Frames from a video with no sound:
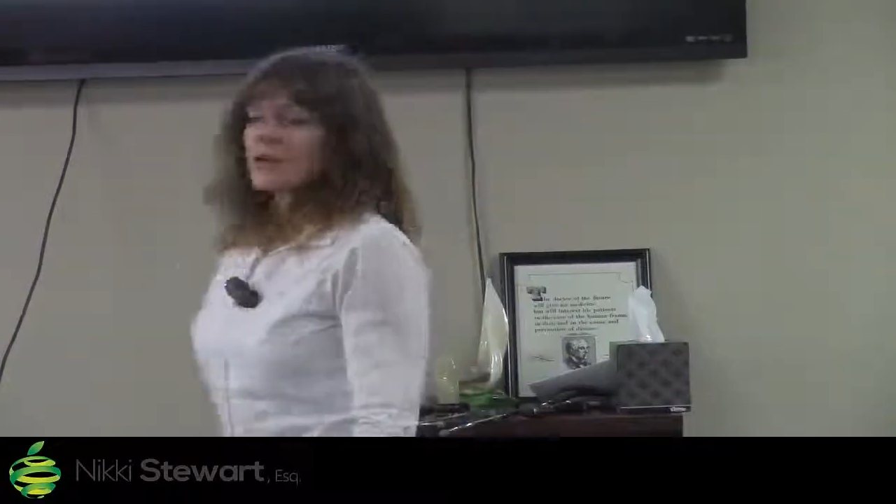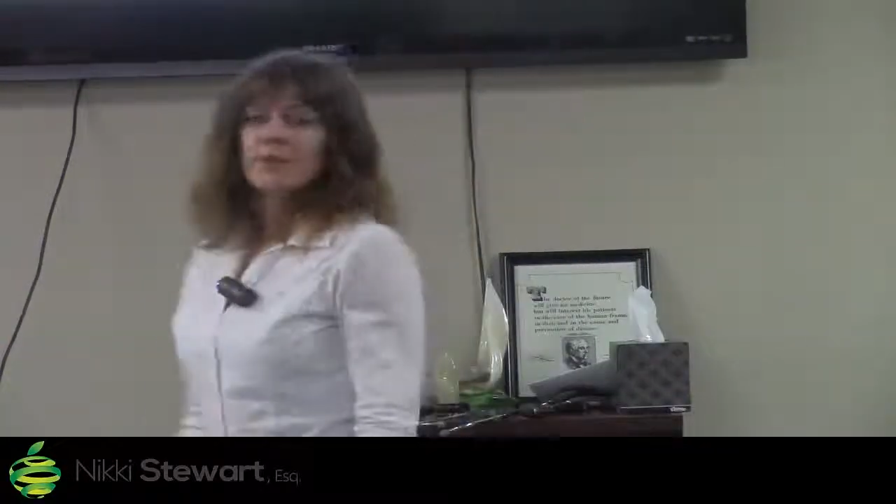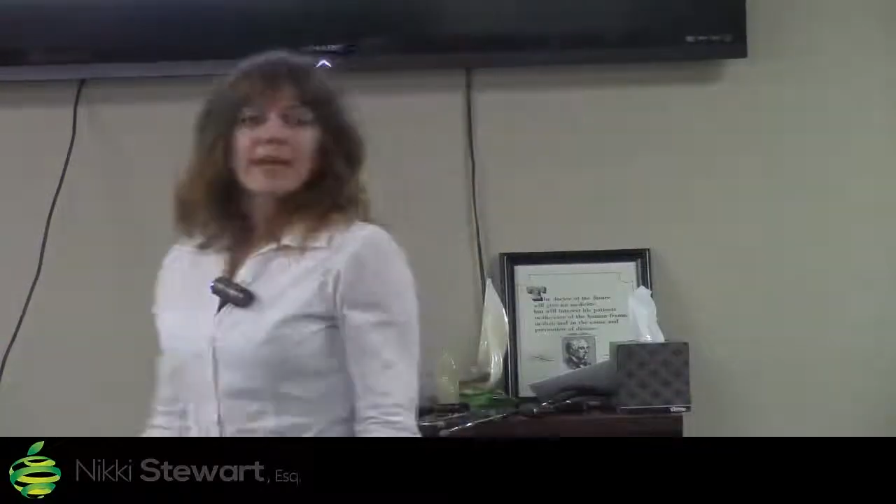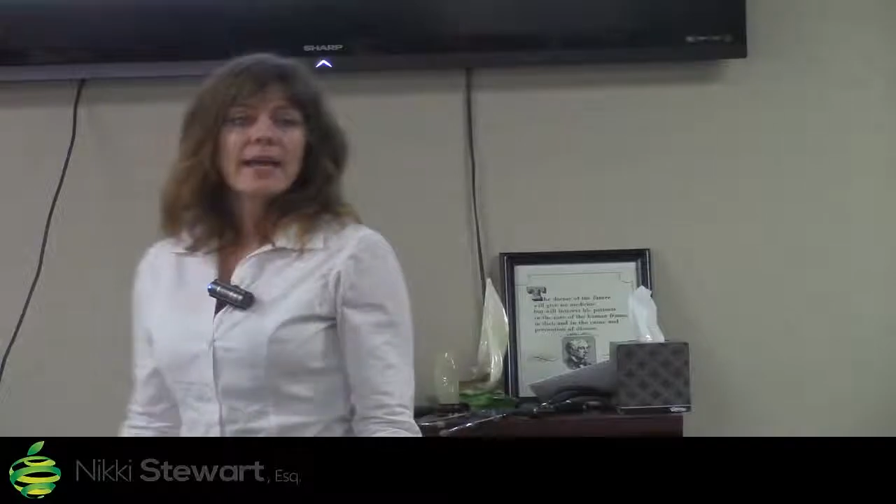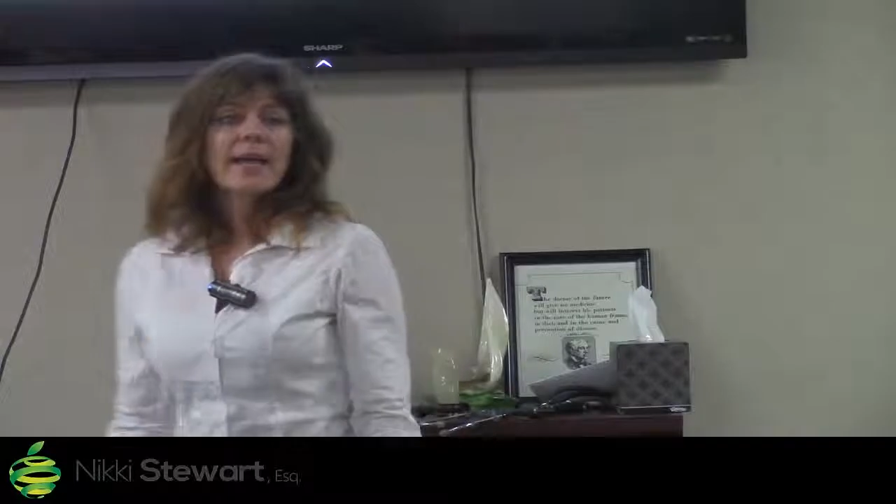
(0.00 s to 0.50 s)

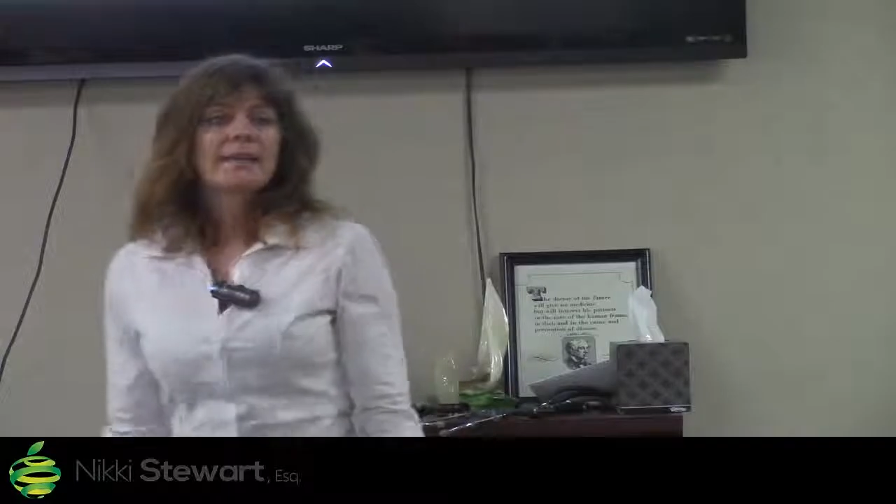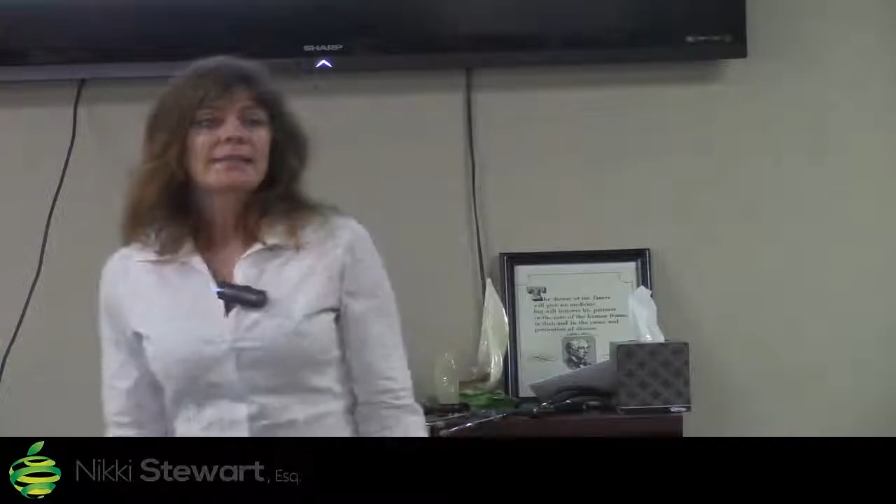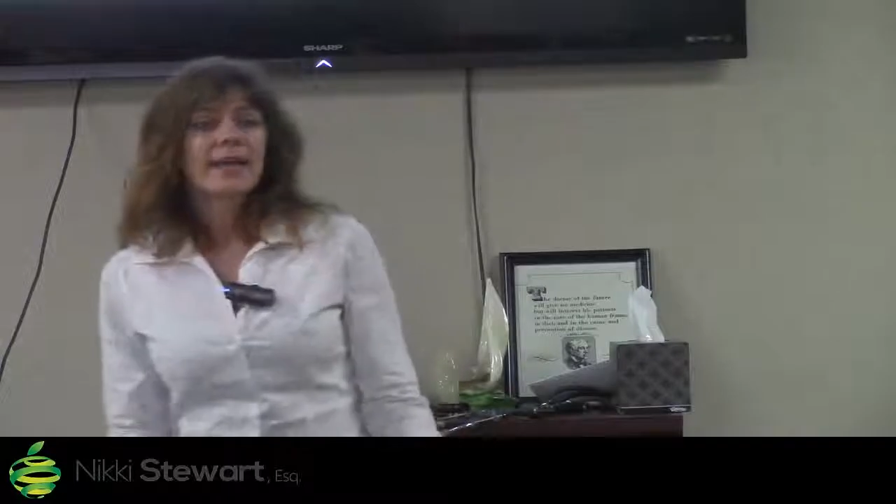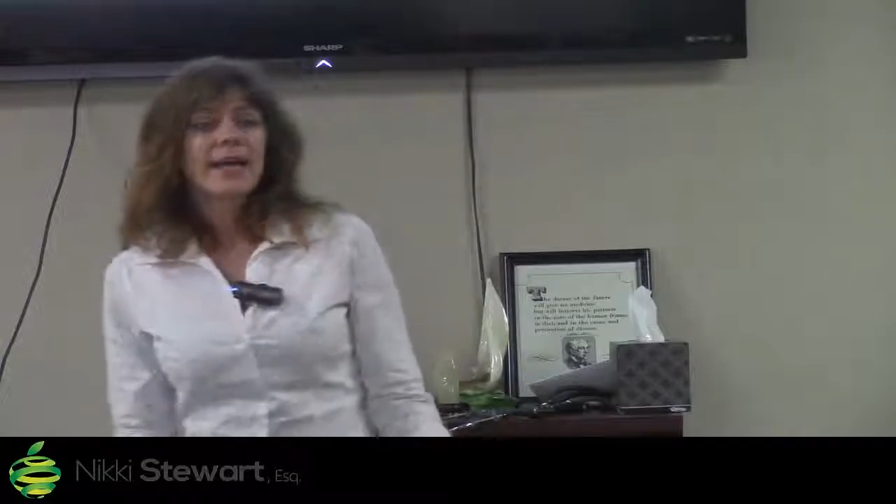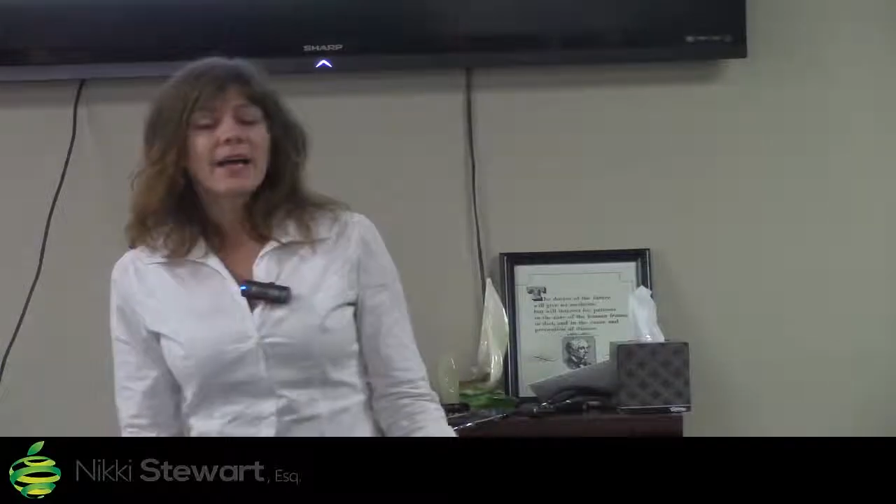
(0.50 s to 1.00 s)
You
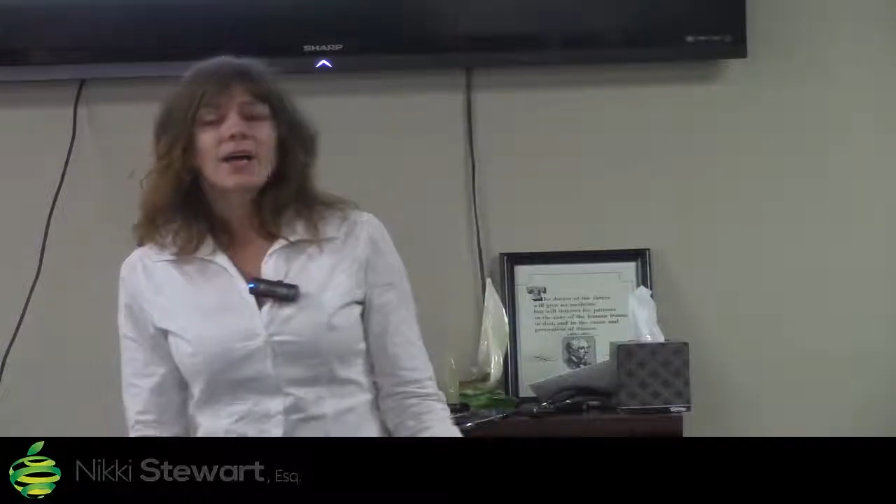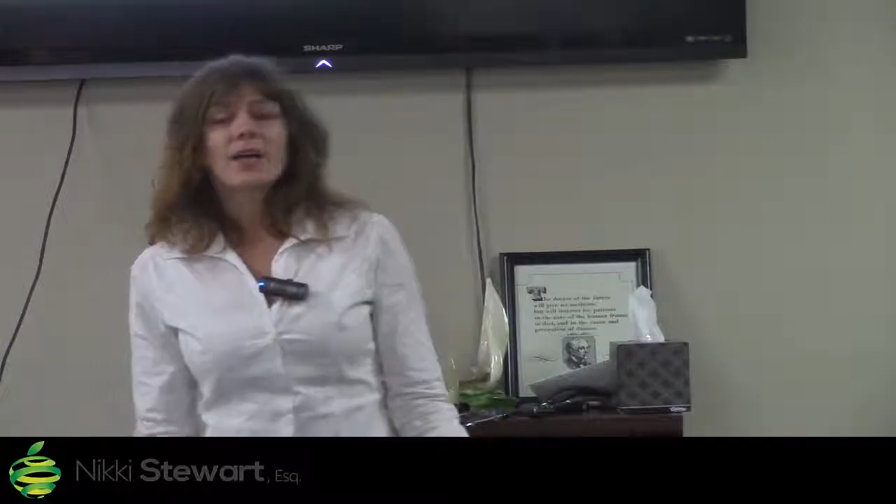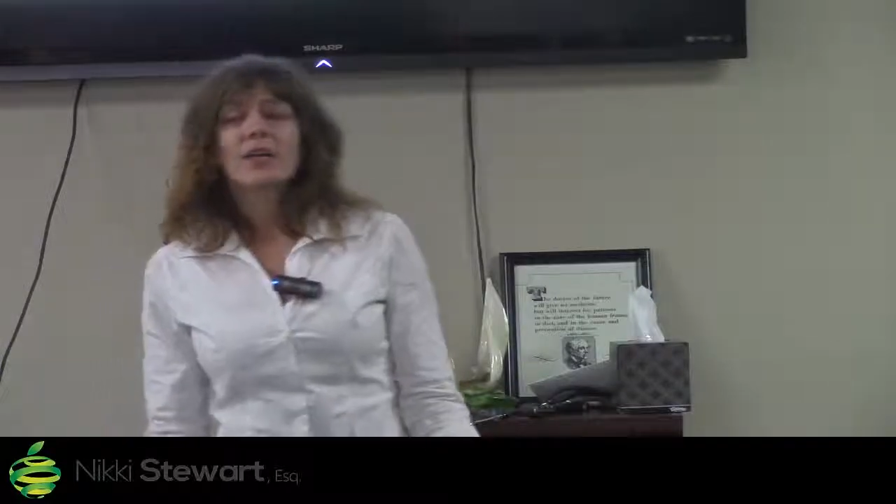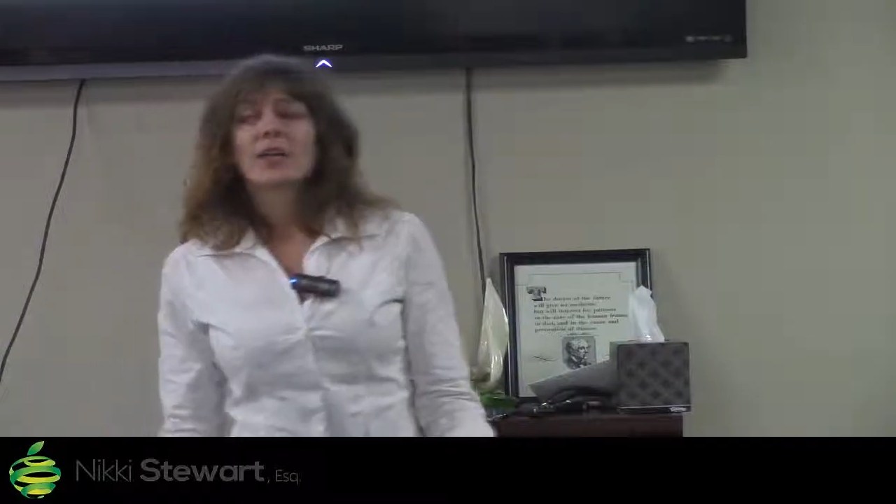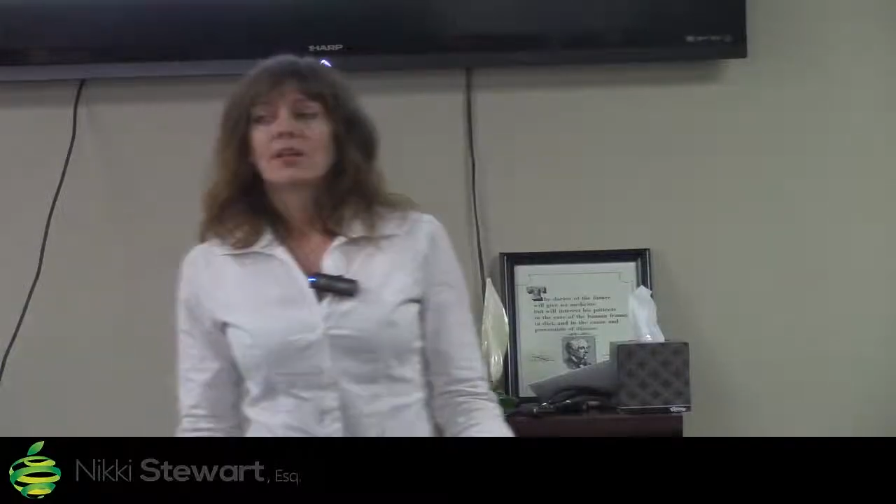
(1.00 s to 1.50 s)
can't
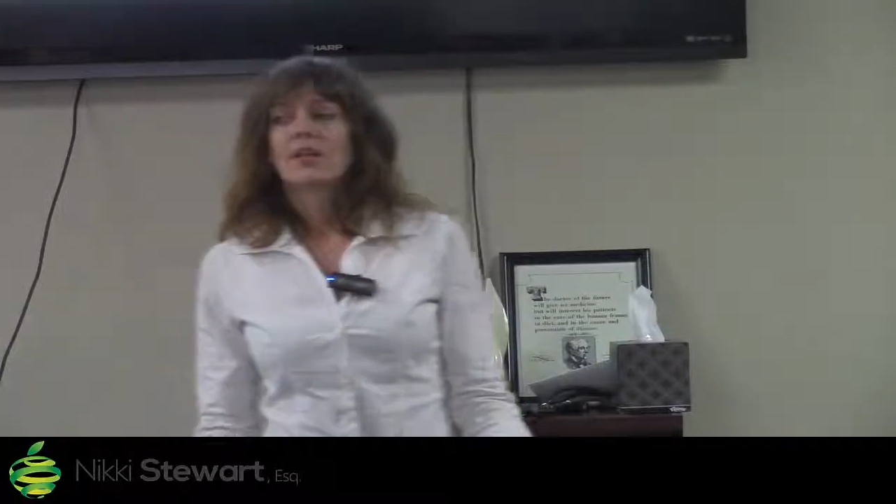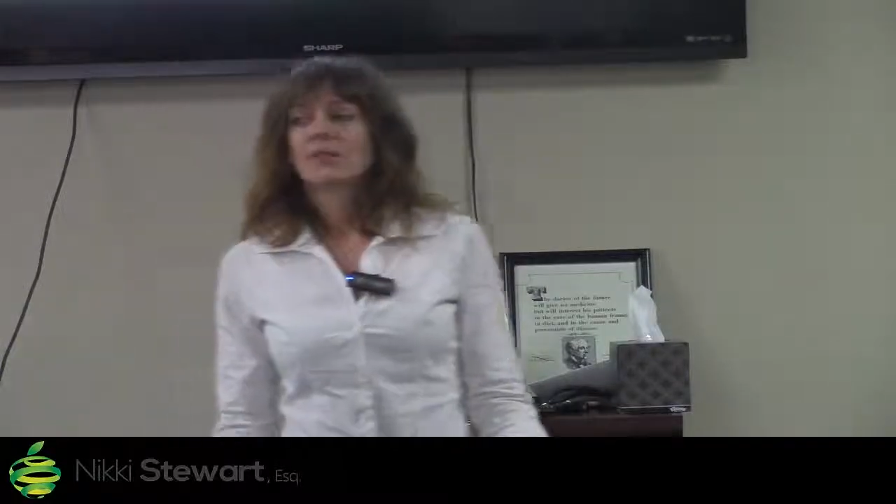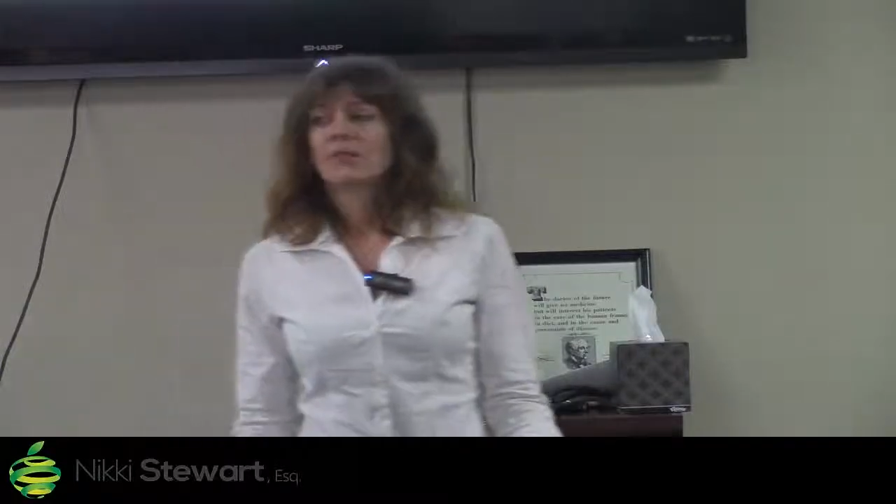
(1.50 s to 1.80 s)
tell